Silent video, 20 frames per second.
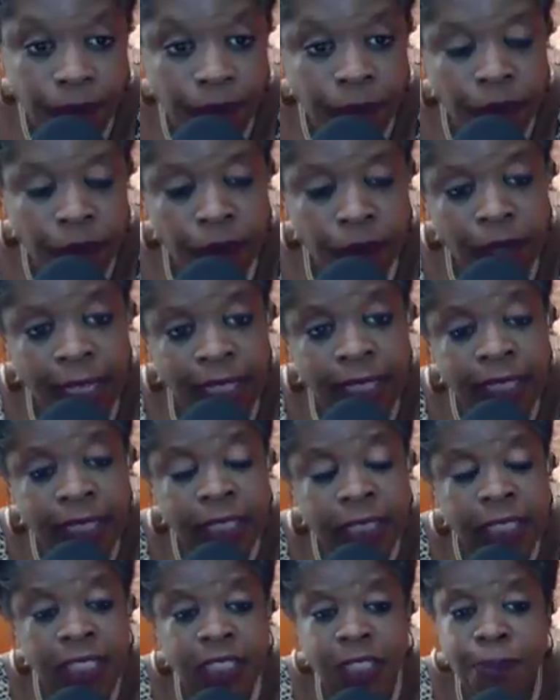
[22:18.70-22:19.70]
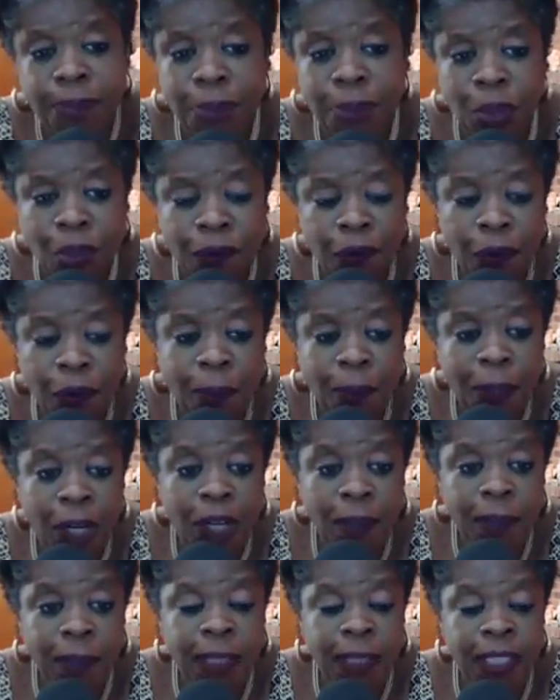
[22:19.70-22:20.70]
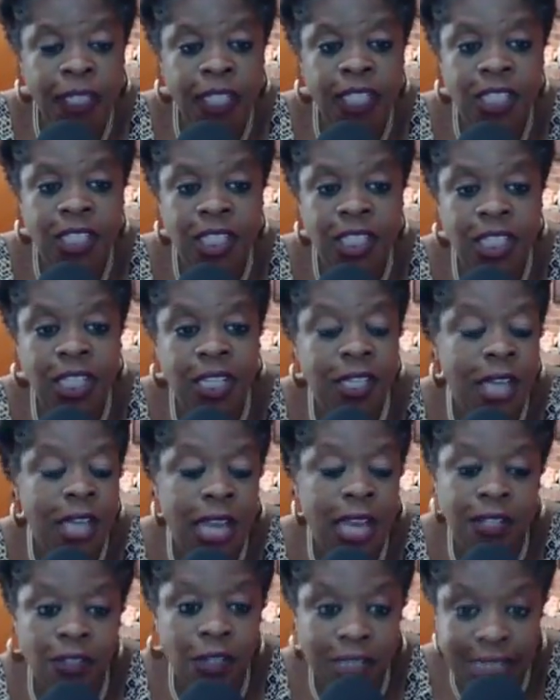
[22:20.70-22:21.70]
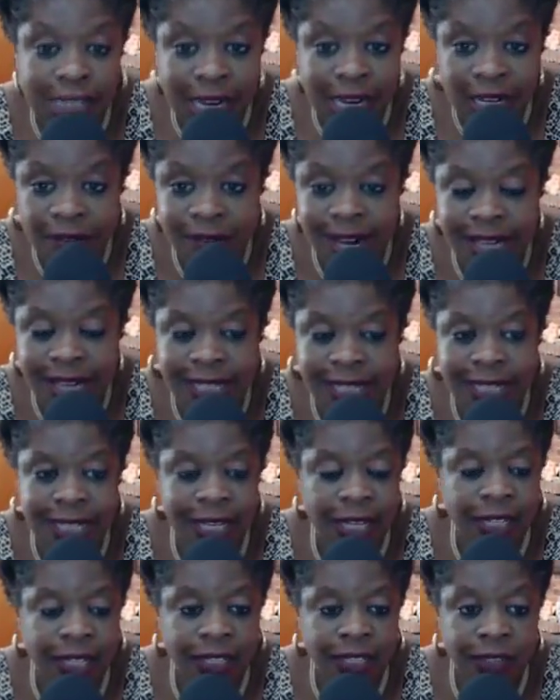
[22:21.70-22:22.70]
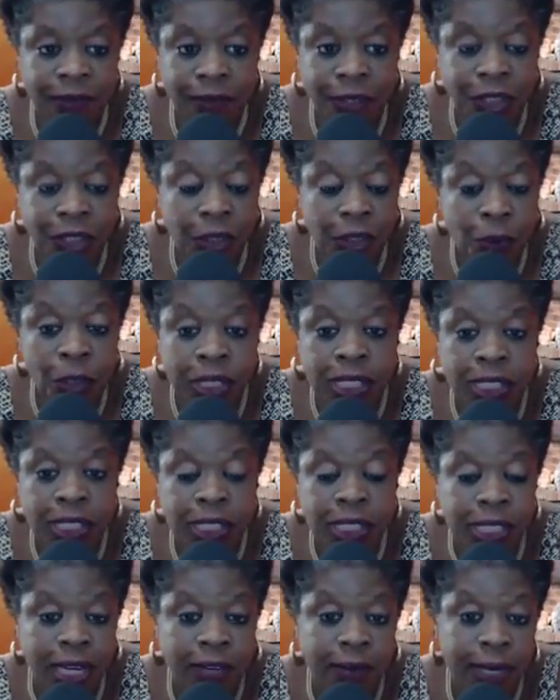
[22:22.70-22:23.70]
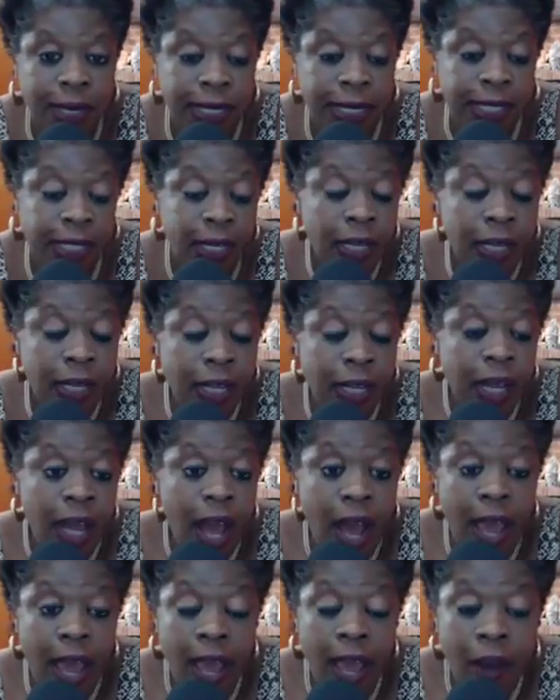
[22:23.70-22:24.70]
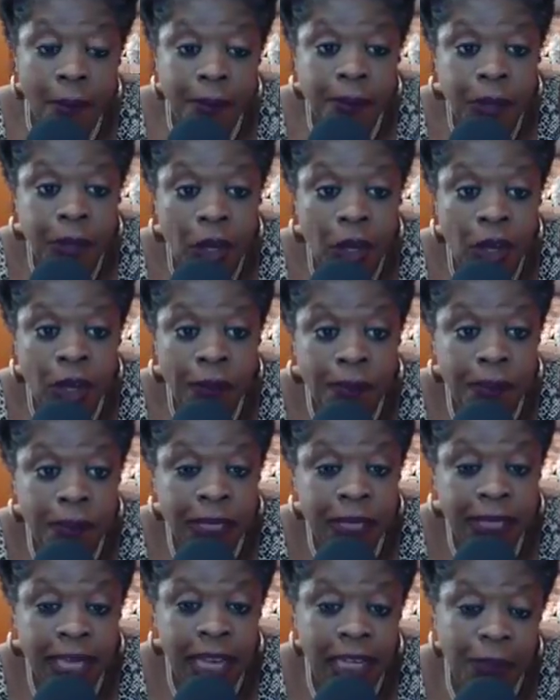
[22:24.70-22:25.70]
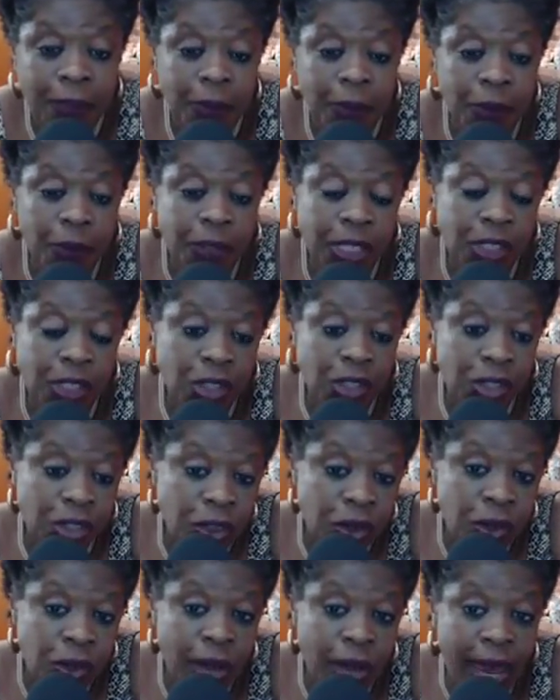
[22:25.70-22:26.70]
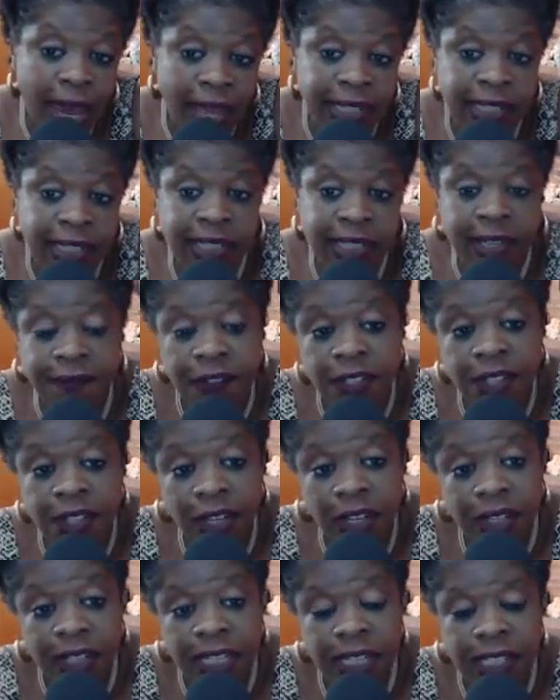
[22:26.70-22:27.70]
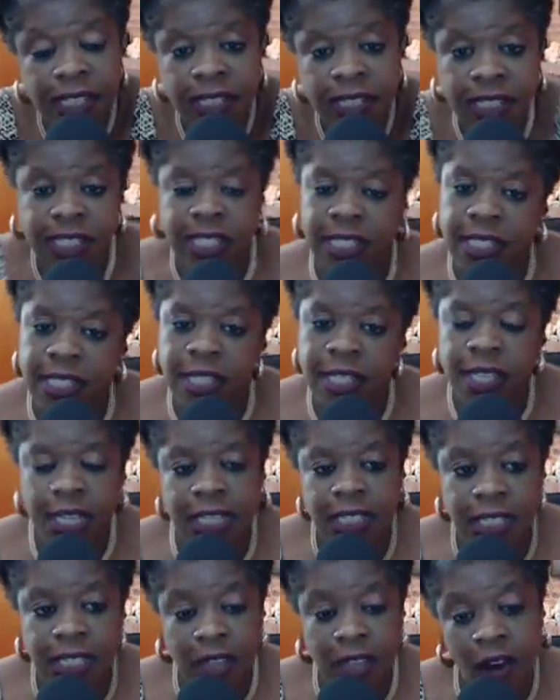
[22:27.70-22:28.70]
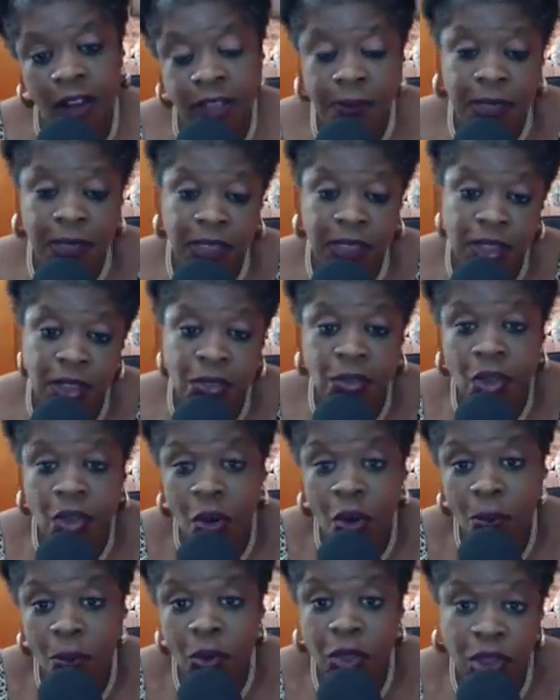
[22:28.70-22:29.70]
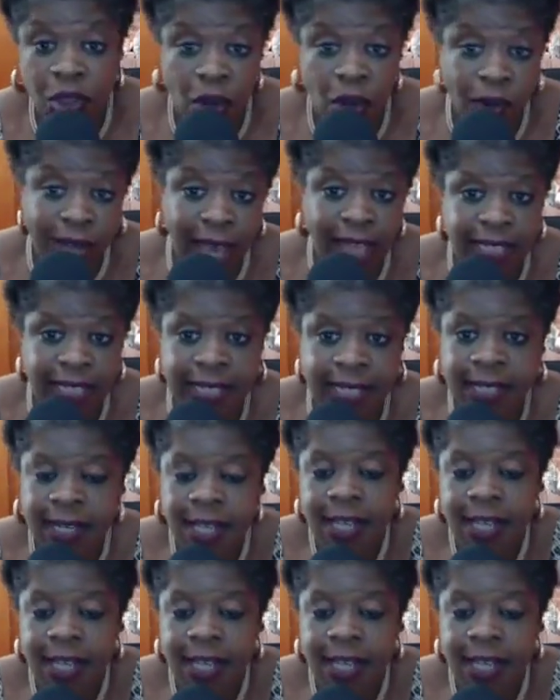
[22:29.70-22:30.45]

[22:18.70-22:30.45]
Right? She had a beautiful apartment and she had not decorated it and she wanted it decorated. I helped her be accountable. Did you do X? Have you done this? Because these are the things he asked me to do, no more, no less.